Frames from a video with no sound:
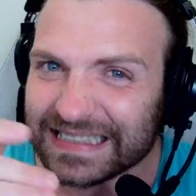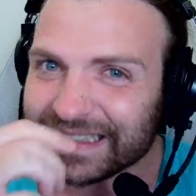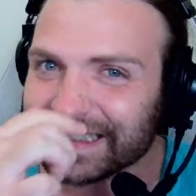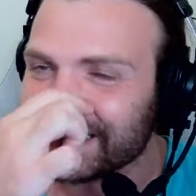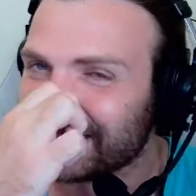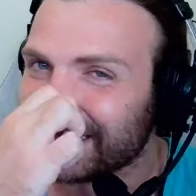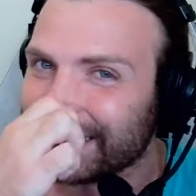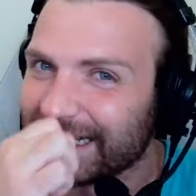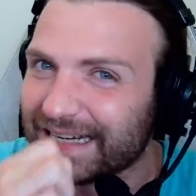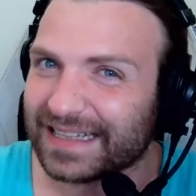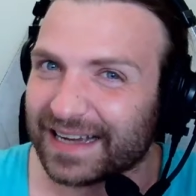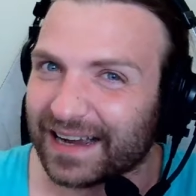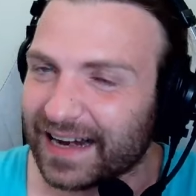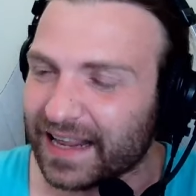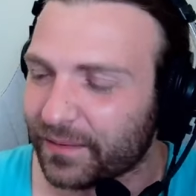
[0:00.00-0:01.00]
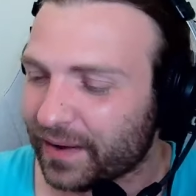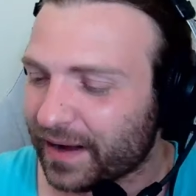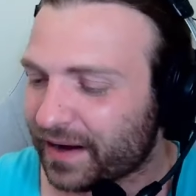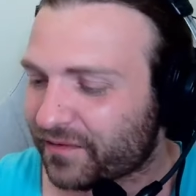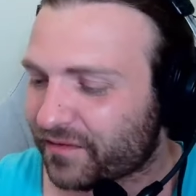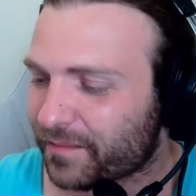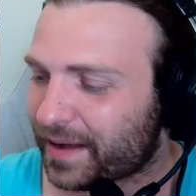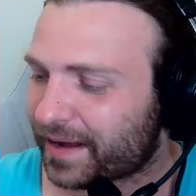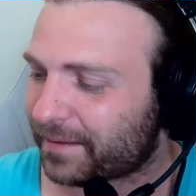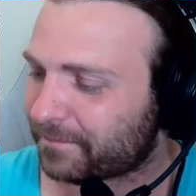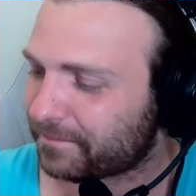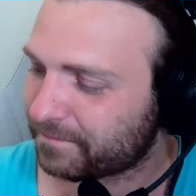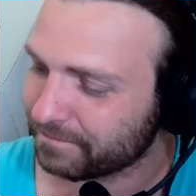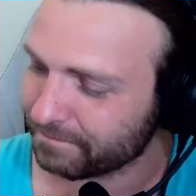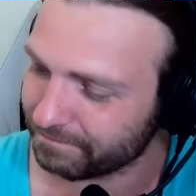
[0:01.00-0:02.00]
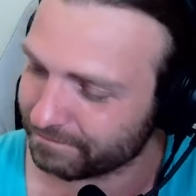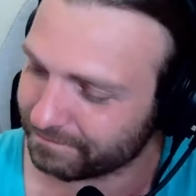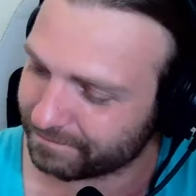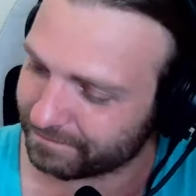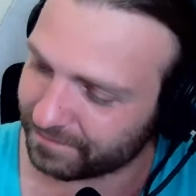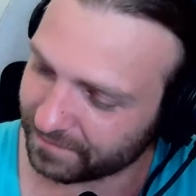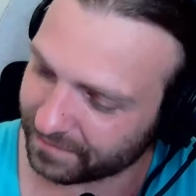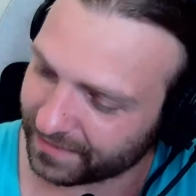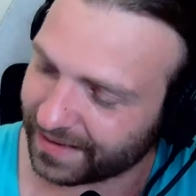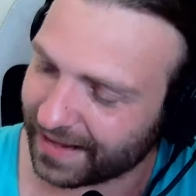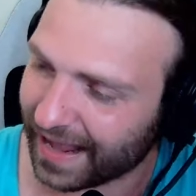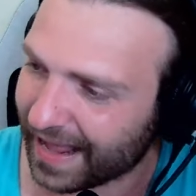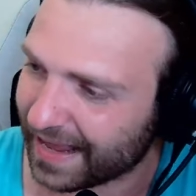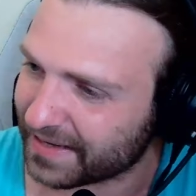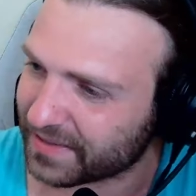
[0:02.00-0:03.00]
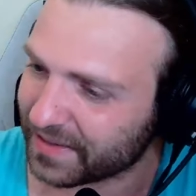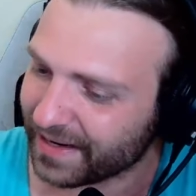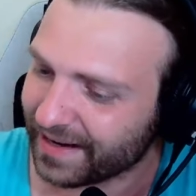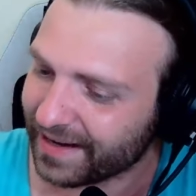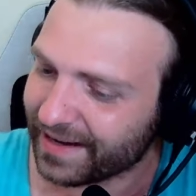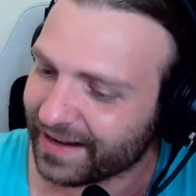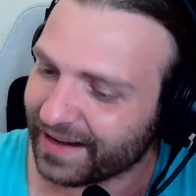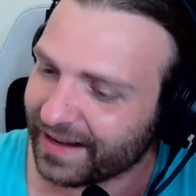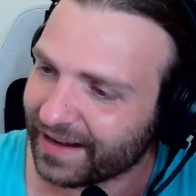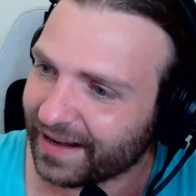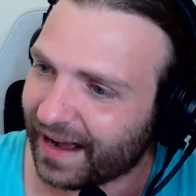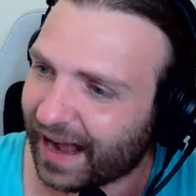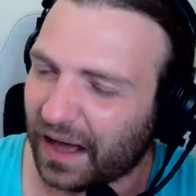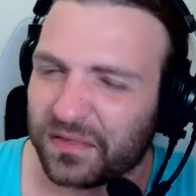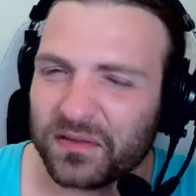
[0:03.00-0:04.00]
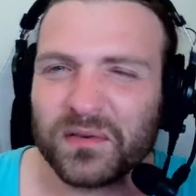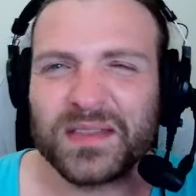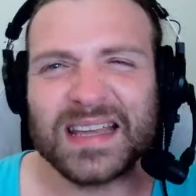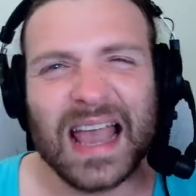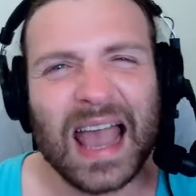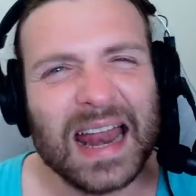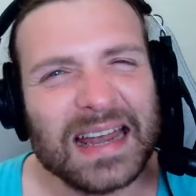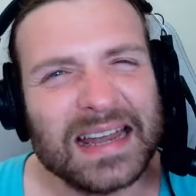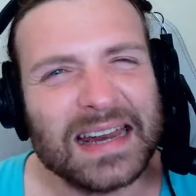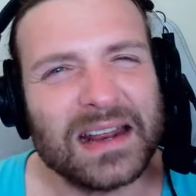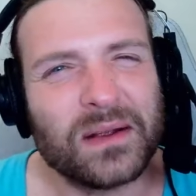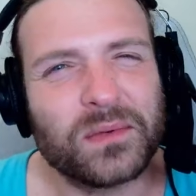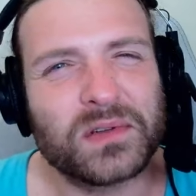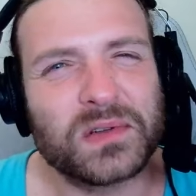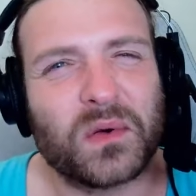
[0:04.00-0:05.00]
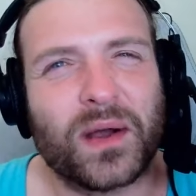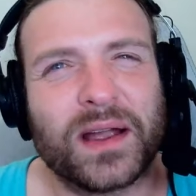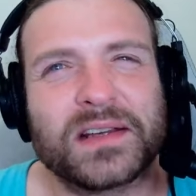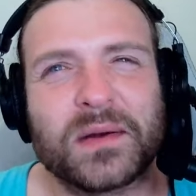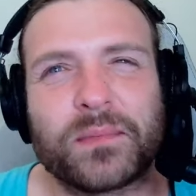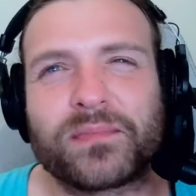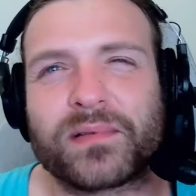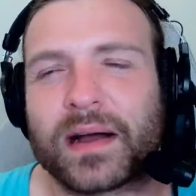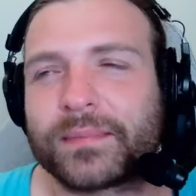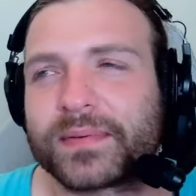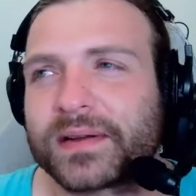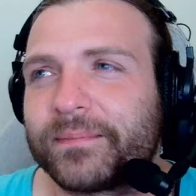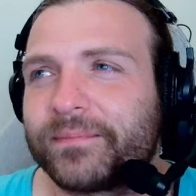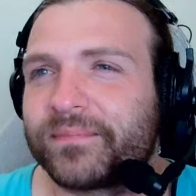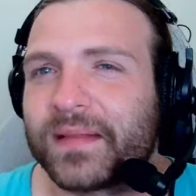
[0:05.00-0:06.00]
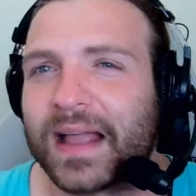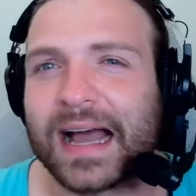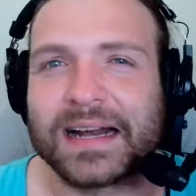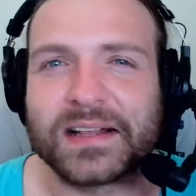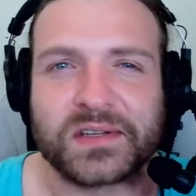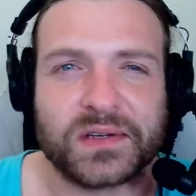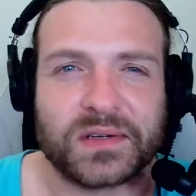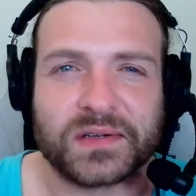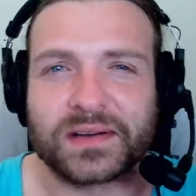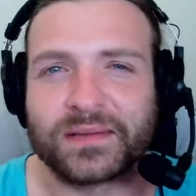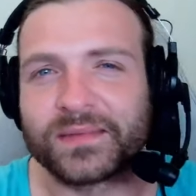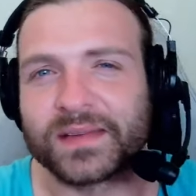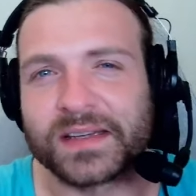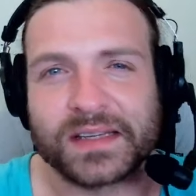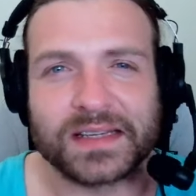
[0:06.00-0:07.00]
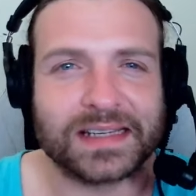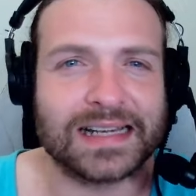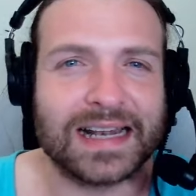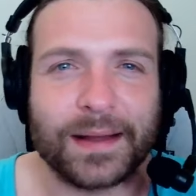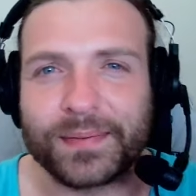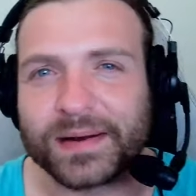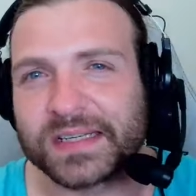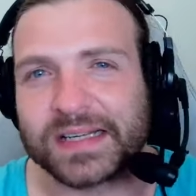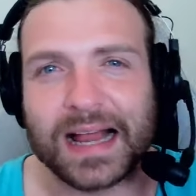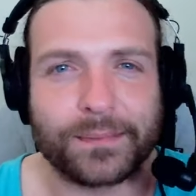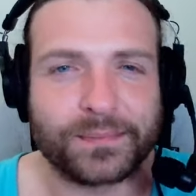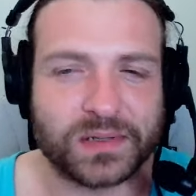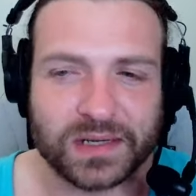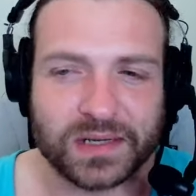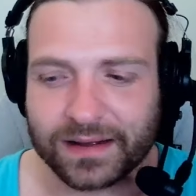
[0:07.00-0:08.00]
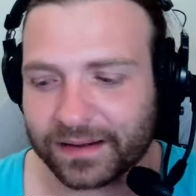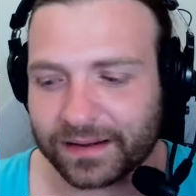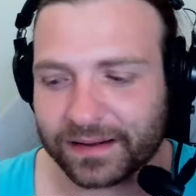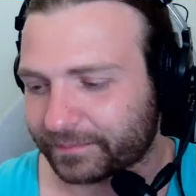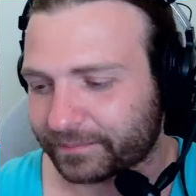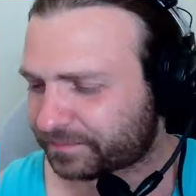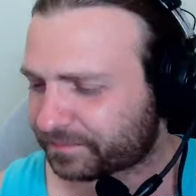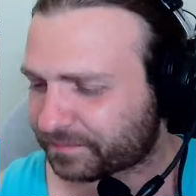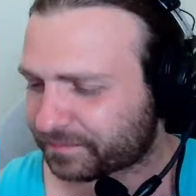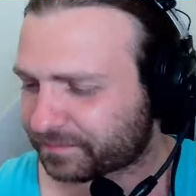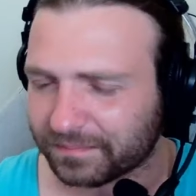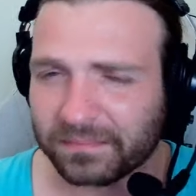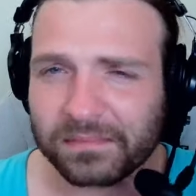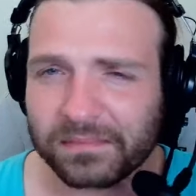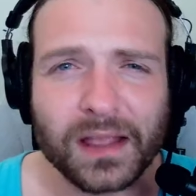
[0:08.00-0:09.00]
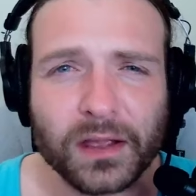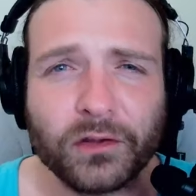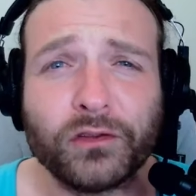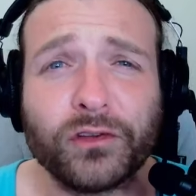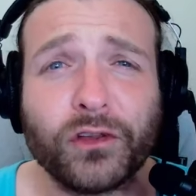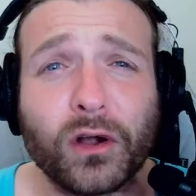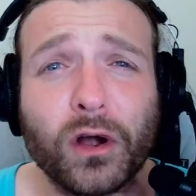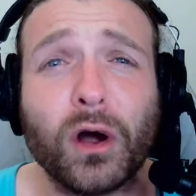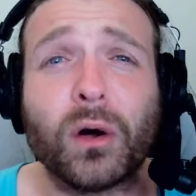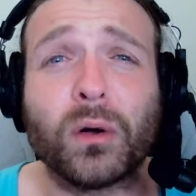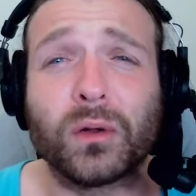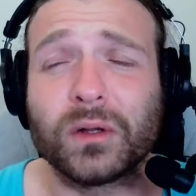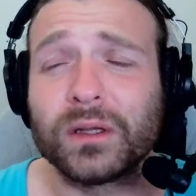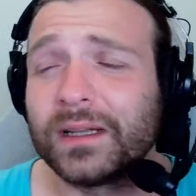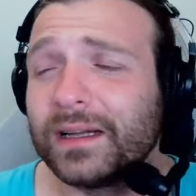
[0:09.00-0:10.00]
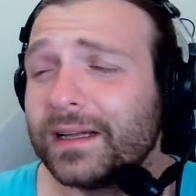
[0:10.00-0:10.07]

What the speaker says: Didn't entirely work for me. And I thought the ending was quite abrupt. Alicent, slappity slap, sir. Sir Cole.